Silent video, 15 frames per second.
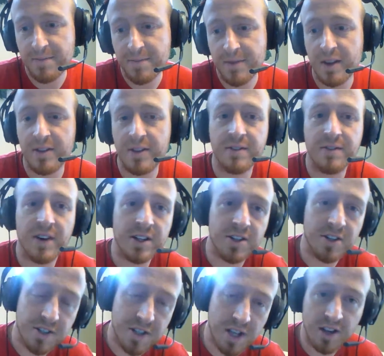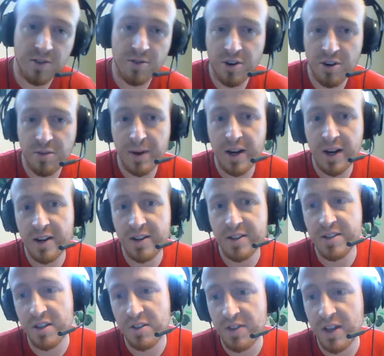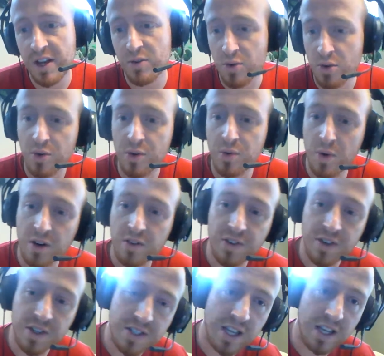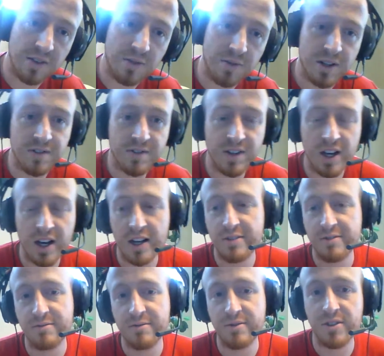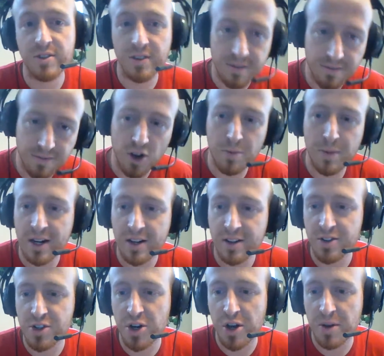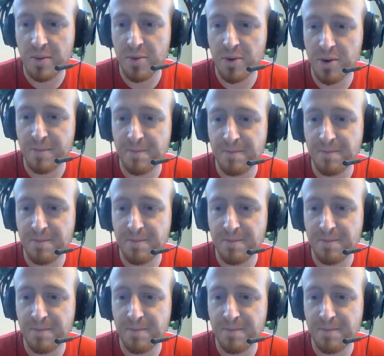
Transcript: And then find your second ordered pair and see if that rule would work for the second one. If not, go back to the drawing board.